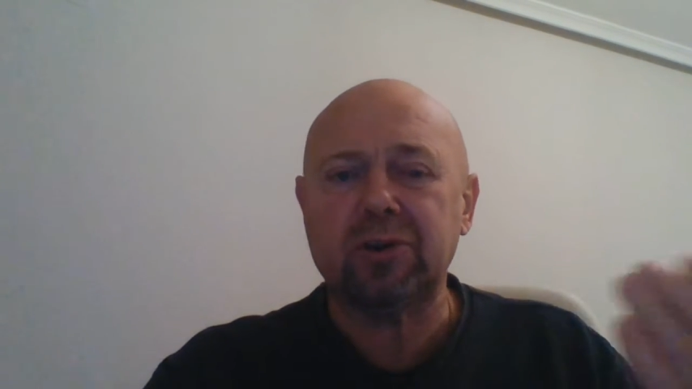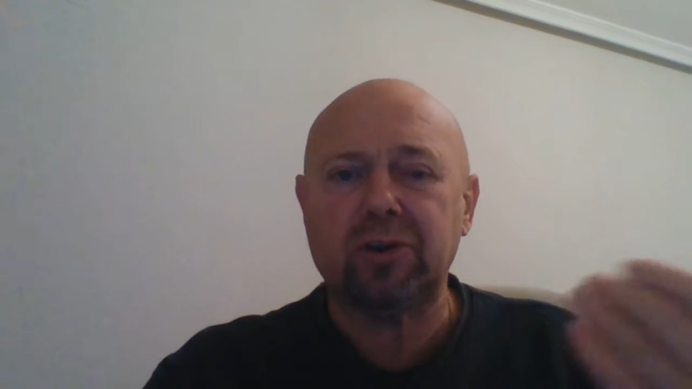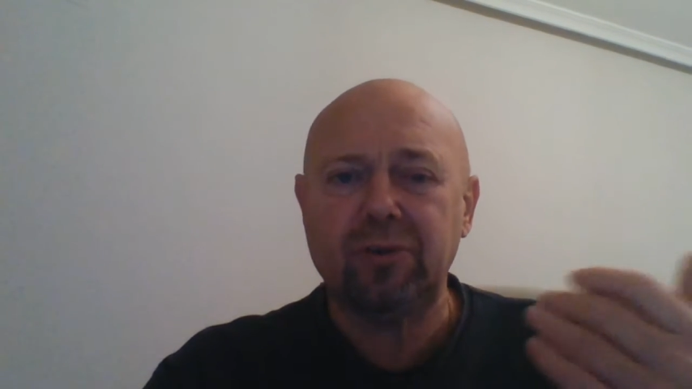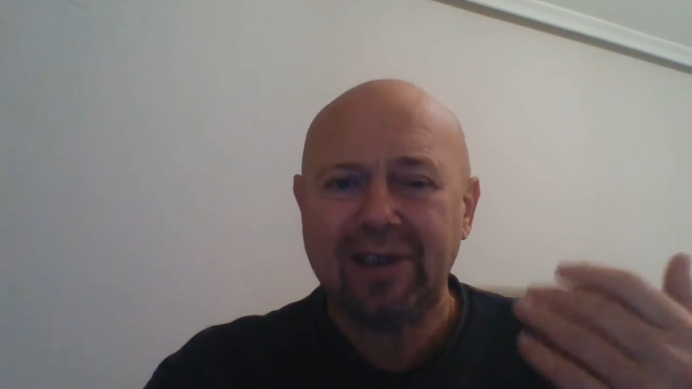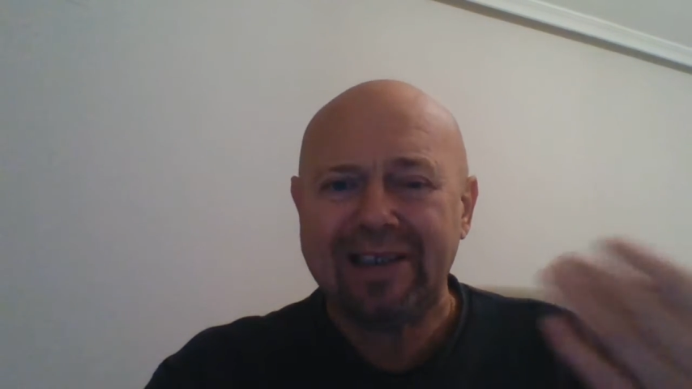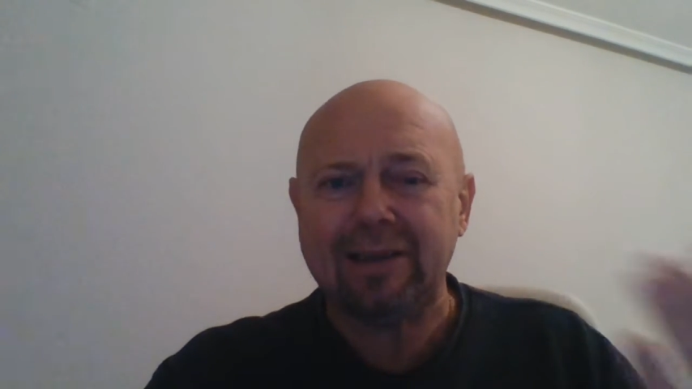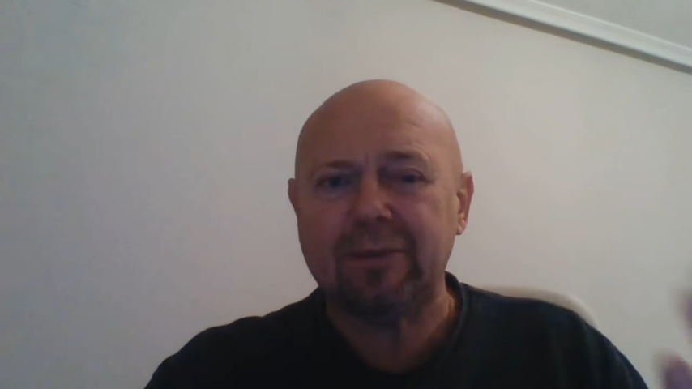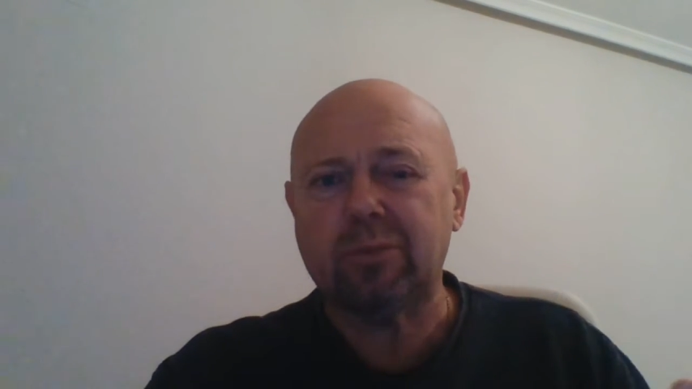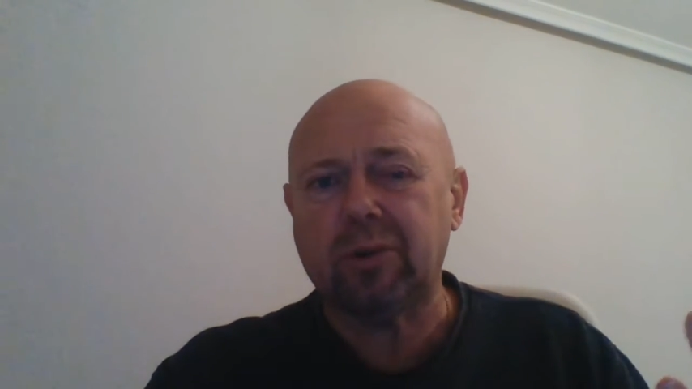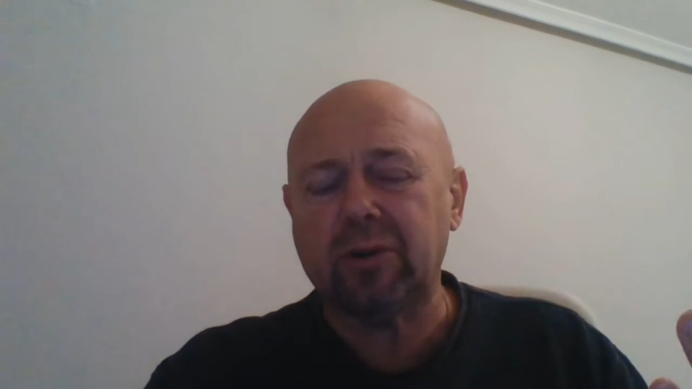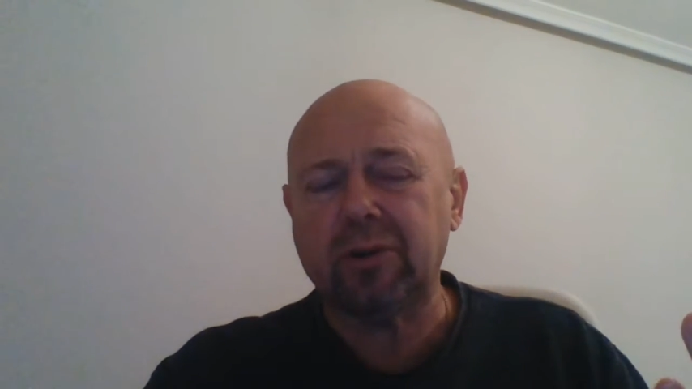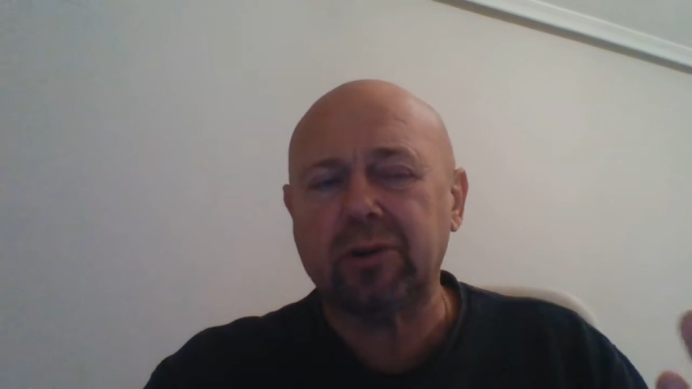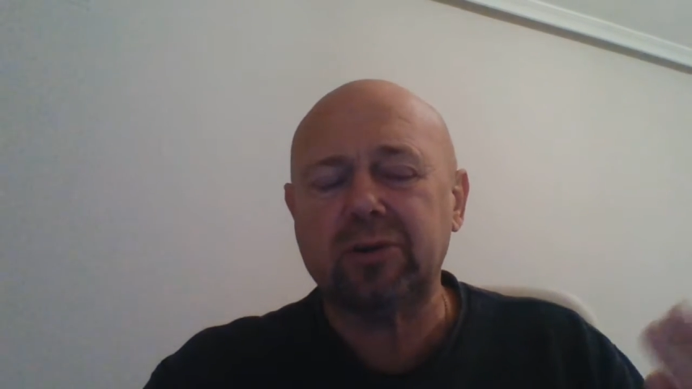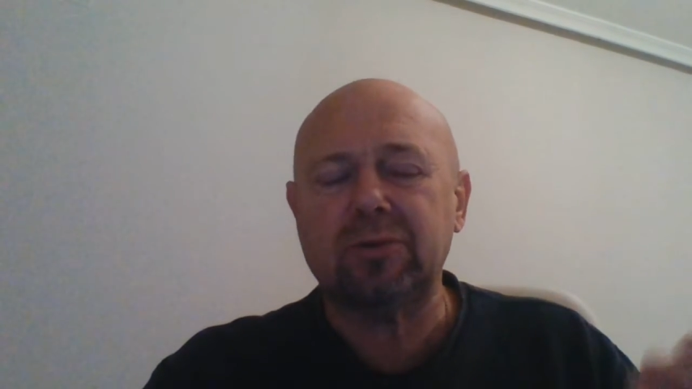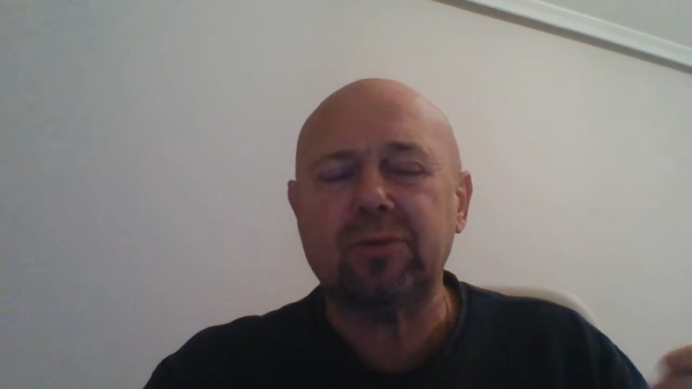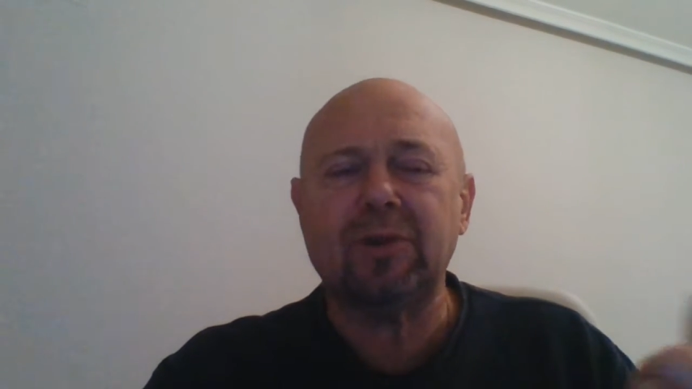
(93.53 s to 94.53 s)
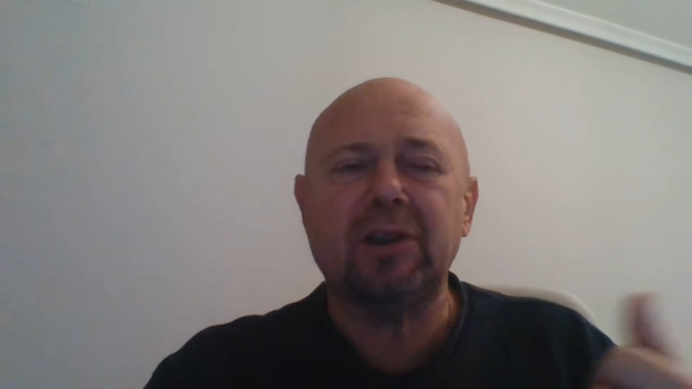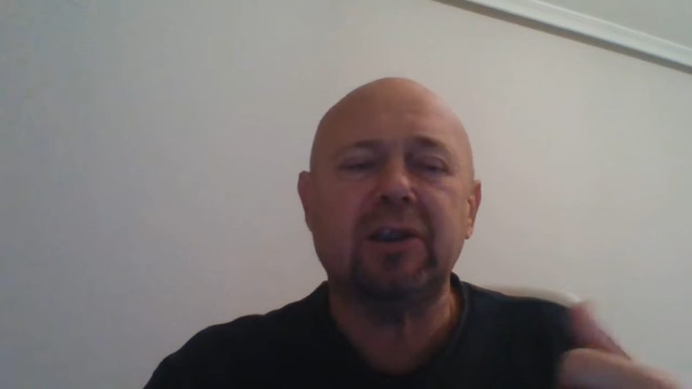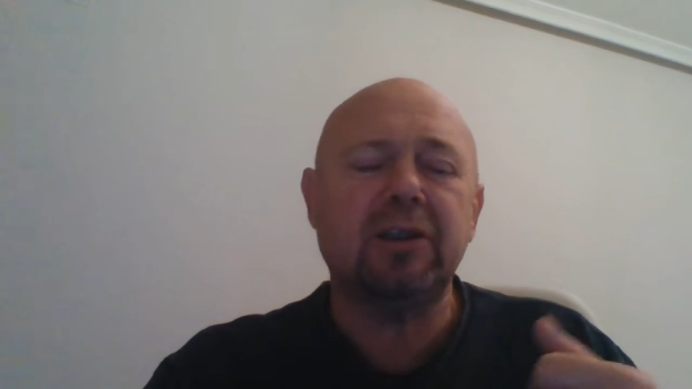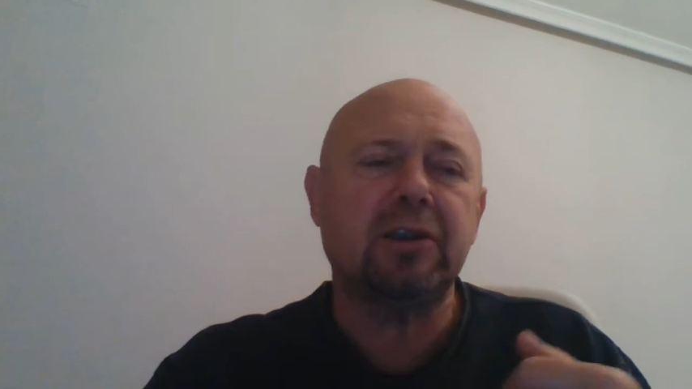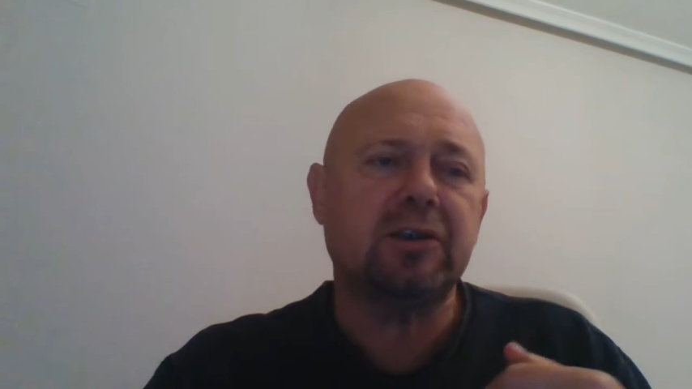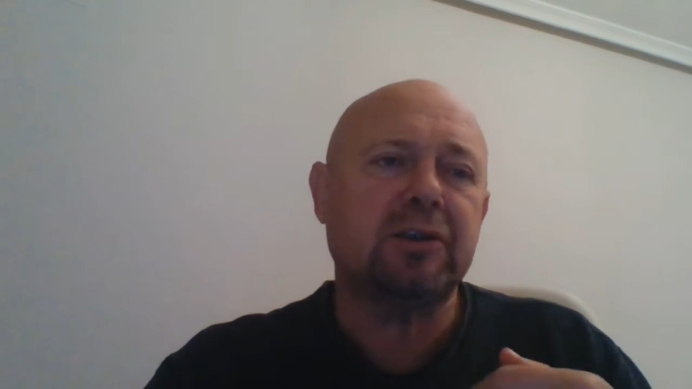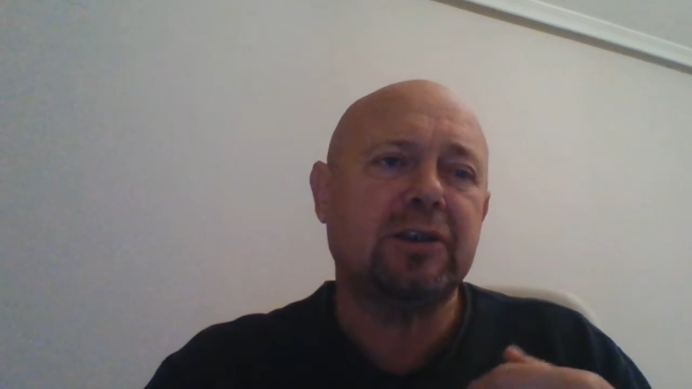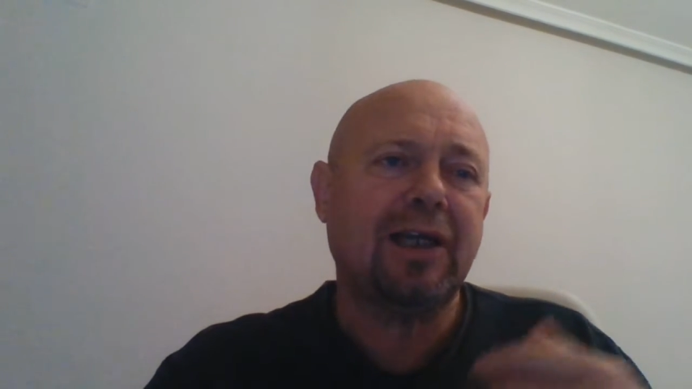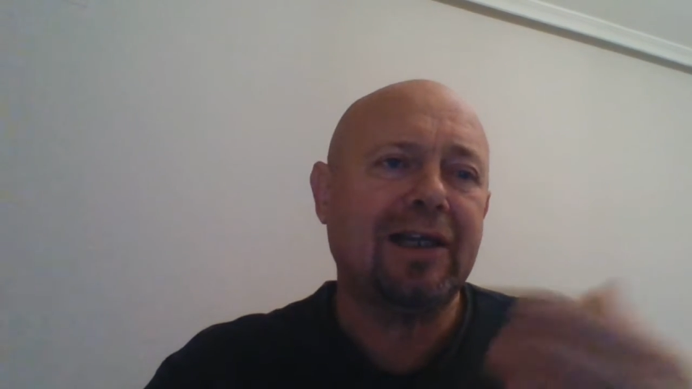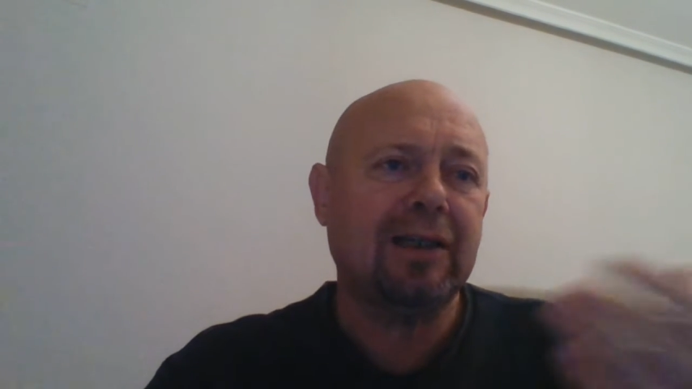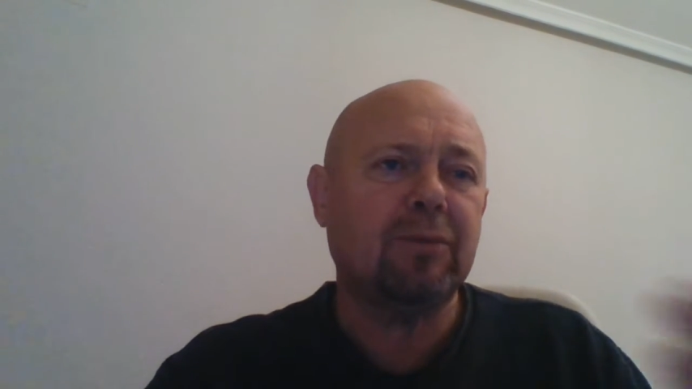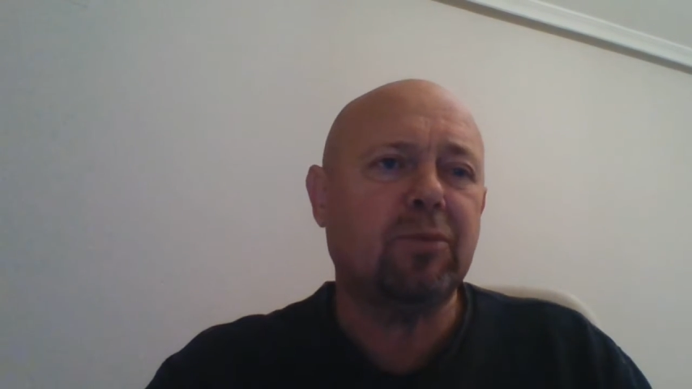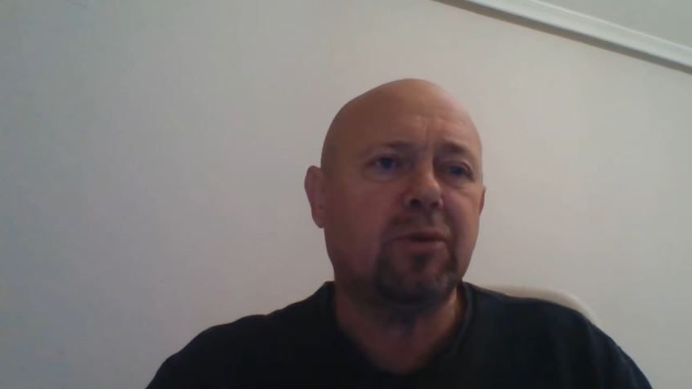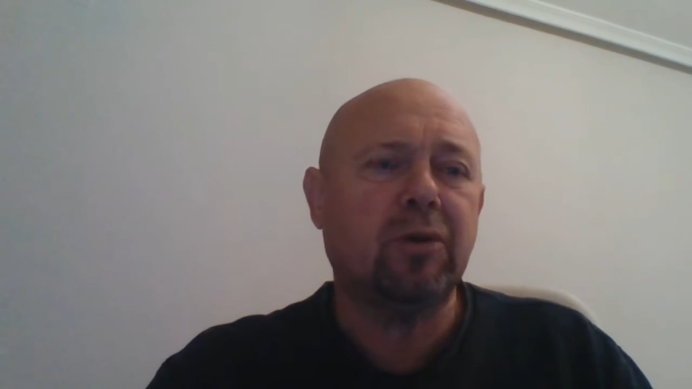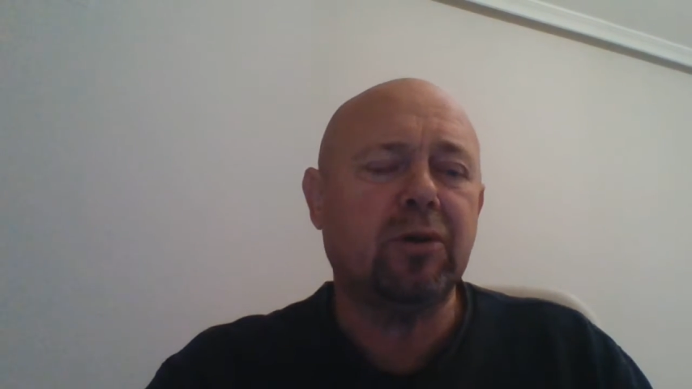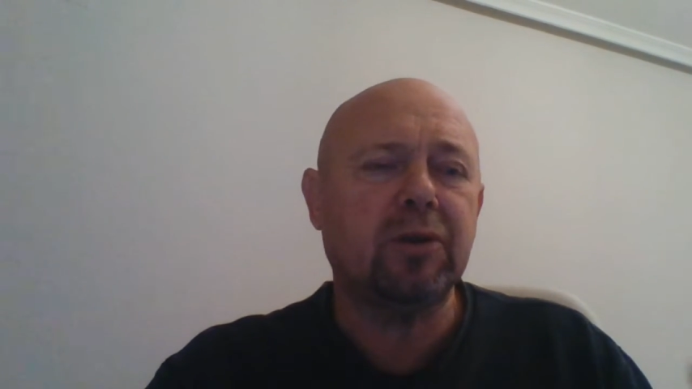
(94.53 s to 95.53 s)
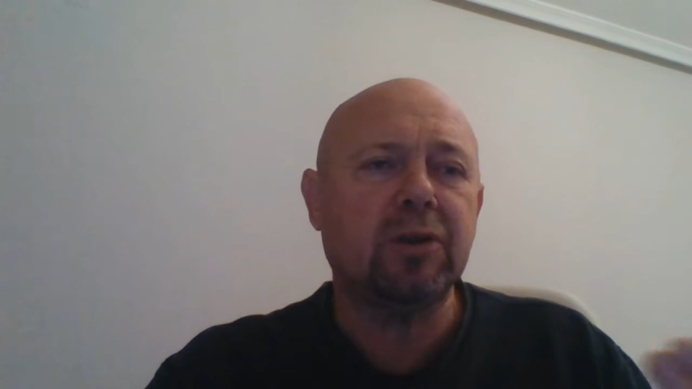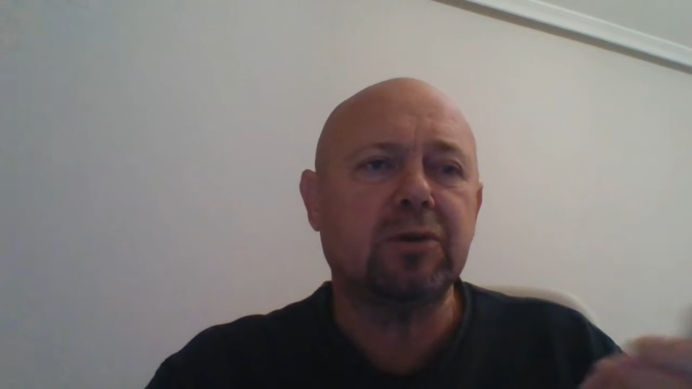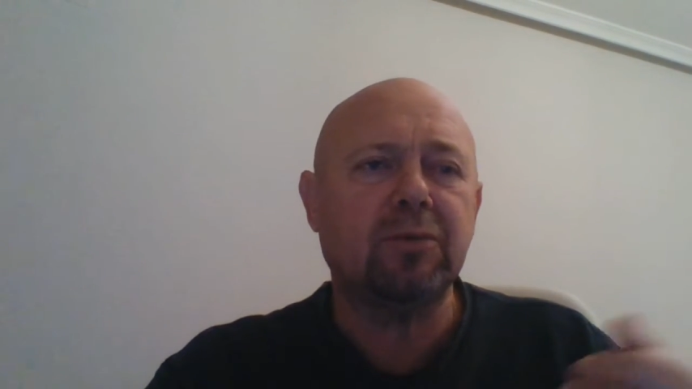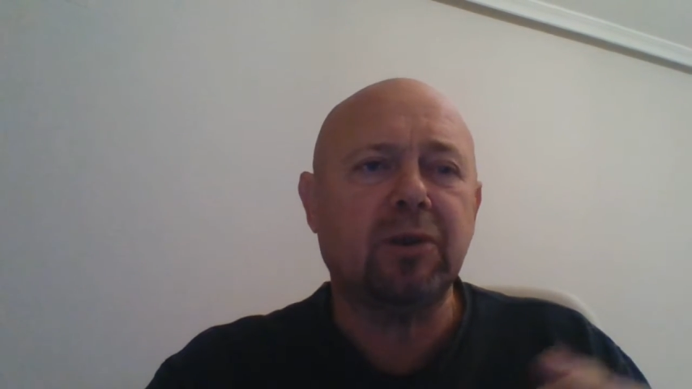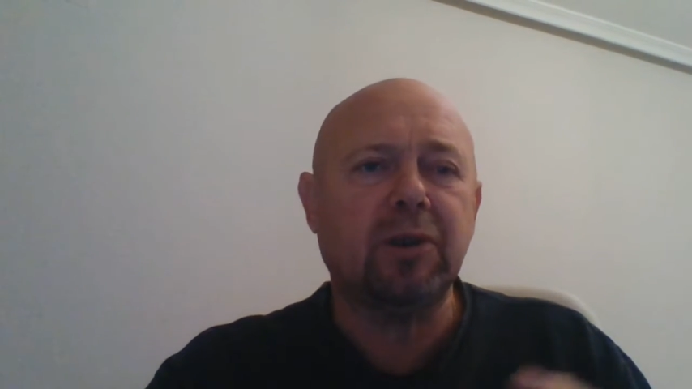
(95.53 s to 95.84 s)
creating products, whether they're selling products,